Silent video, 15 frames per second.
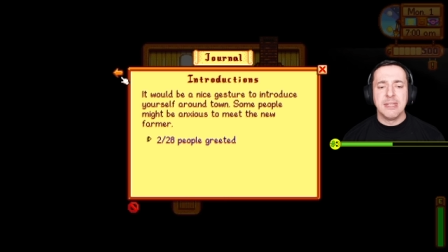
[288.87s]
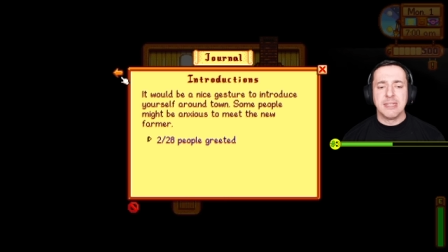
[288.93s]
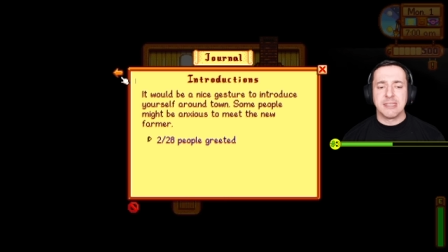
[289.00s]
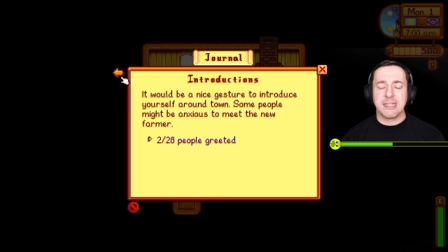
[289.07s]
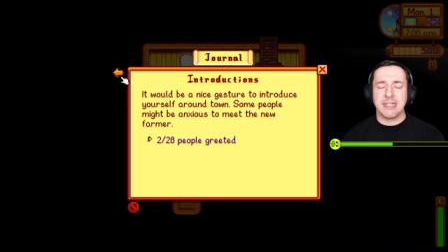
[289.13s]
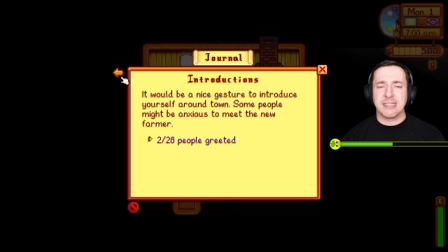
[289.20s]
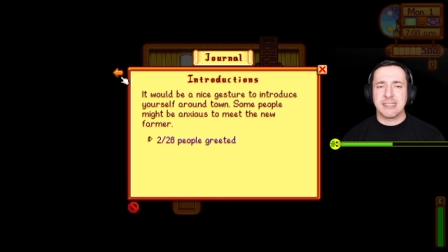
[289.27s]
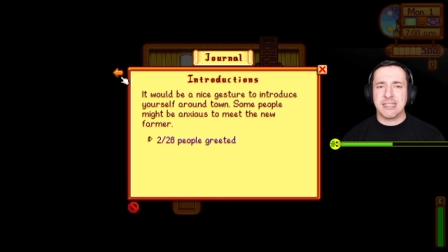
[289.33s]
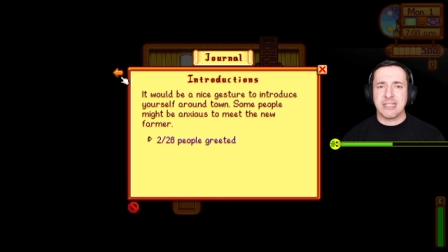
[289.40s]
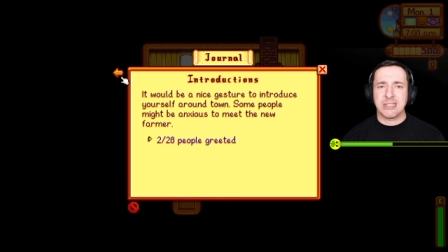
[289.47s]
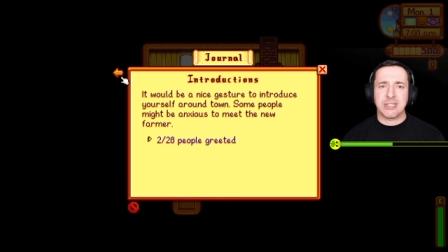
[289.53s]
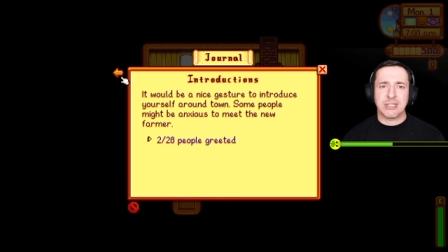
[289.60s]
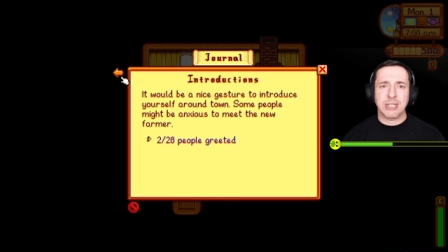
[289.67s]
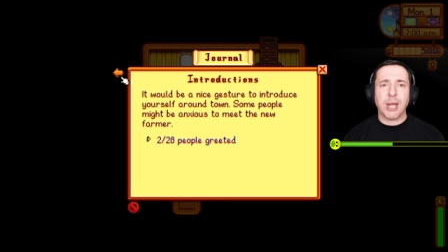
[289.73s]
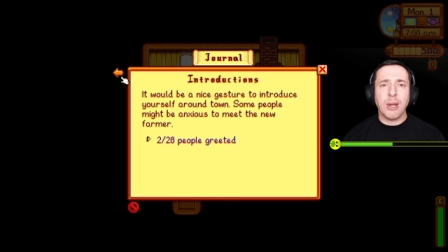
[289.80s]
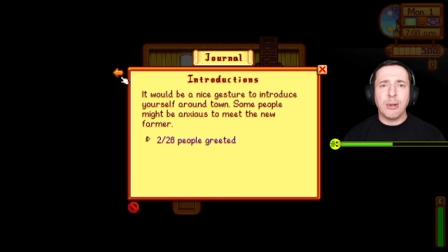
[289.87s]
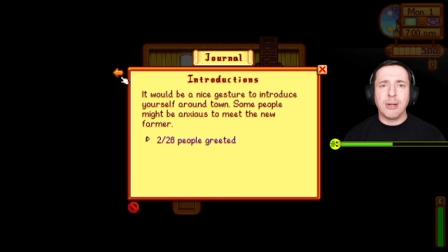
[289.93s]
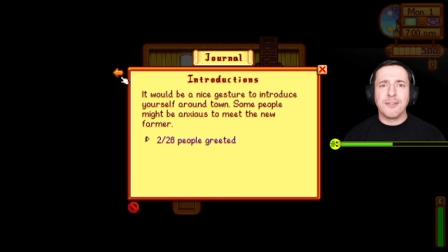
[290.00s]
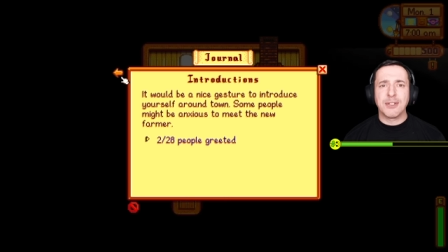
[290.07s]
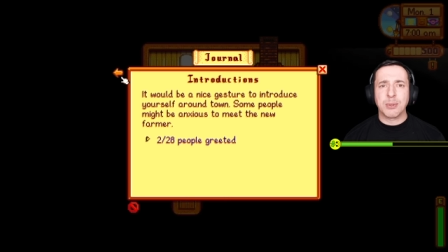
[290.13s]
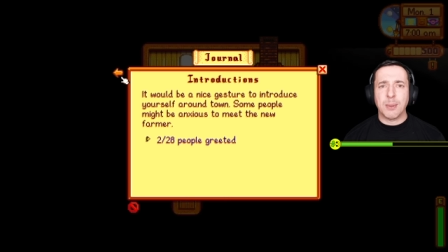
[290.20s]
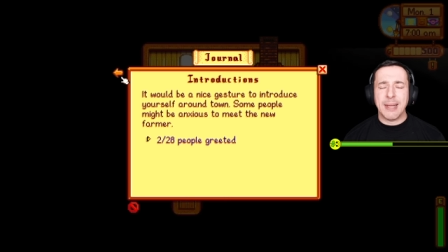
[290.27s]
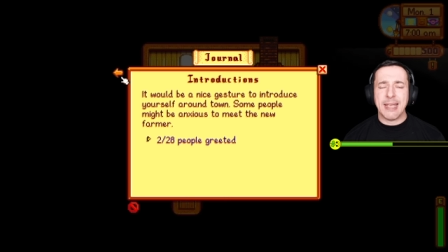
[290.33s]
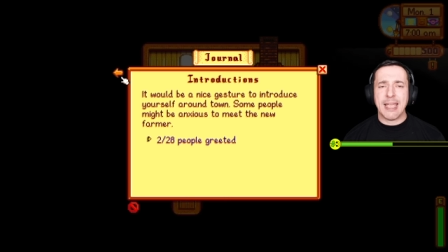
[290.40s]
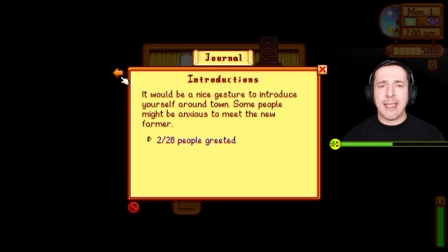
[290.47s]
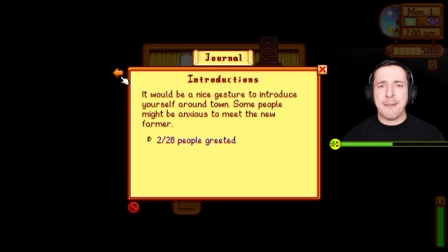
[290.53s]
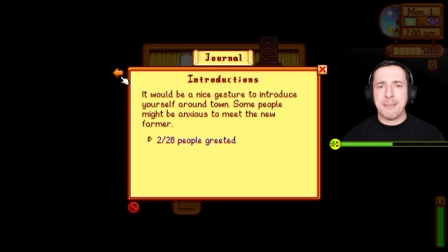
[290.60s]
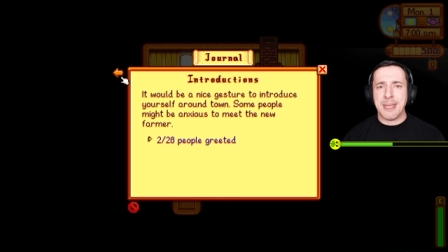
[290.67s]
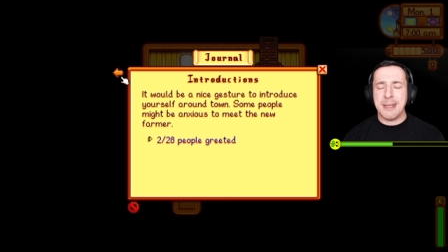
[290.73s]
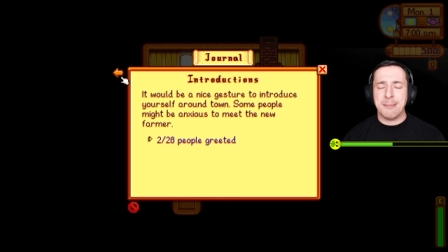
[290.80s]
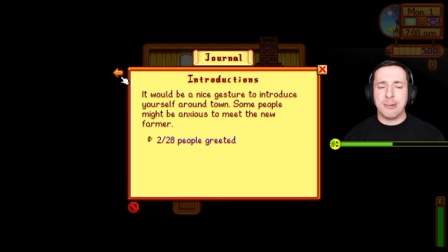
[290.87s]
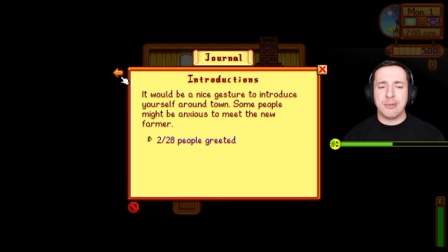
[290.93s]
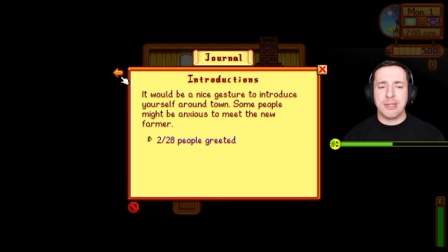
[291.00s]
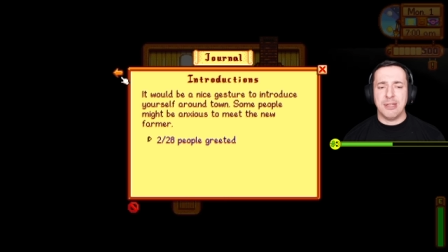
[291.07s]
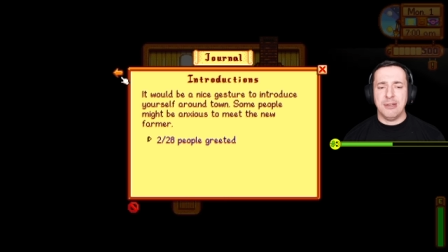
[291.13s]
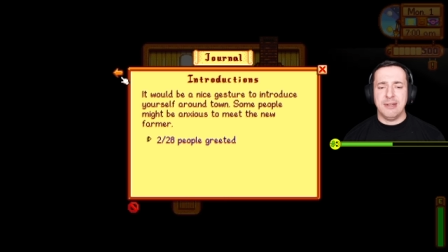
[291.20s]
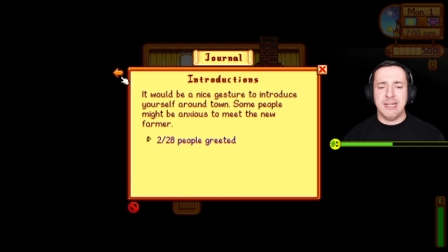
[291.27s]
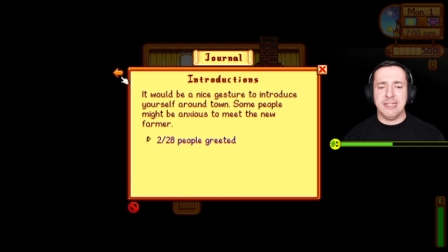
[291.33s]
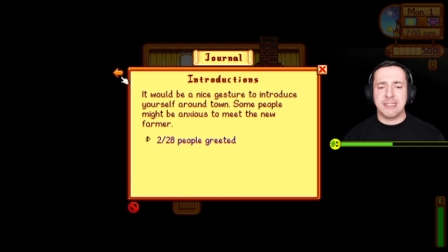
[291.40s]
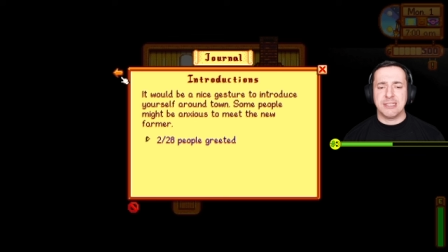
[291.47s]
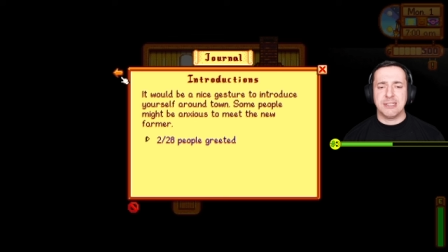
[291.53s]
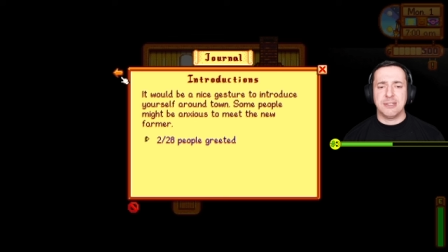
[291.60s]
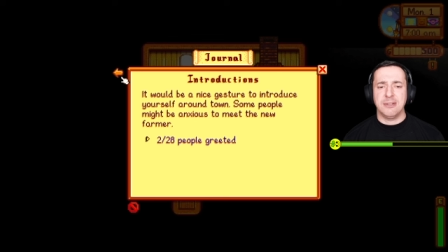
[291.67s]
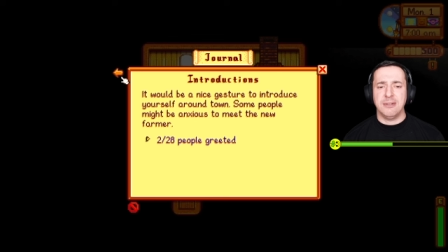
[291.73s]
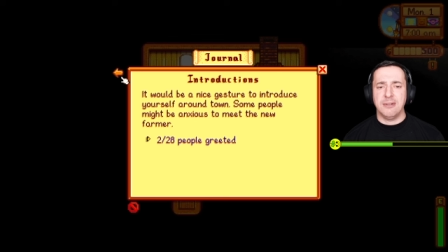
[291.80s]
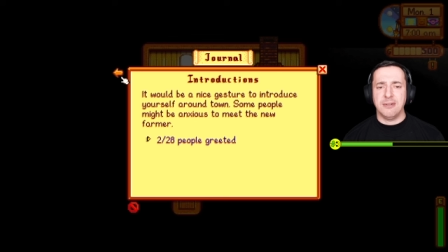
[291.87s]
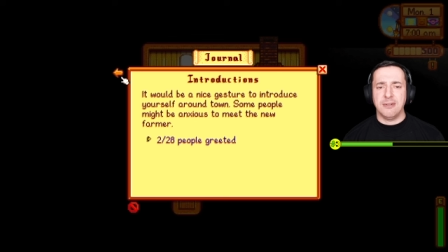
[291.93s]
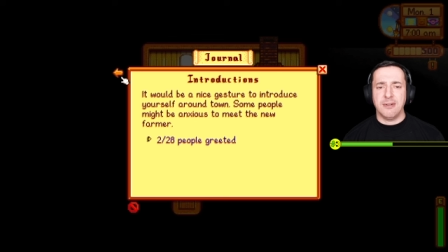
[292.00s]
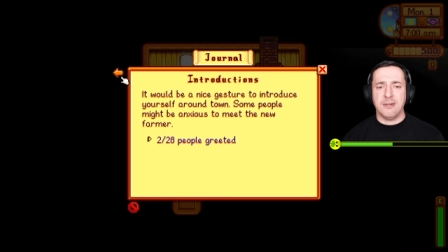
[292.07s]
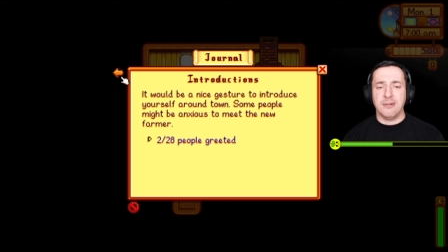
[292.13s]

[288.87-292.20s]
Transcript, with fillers: So you can see there's a total of 28 people that you need to,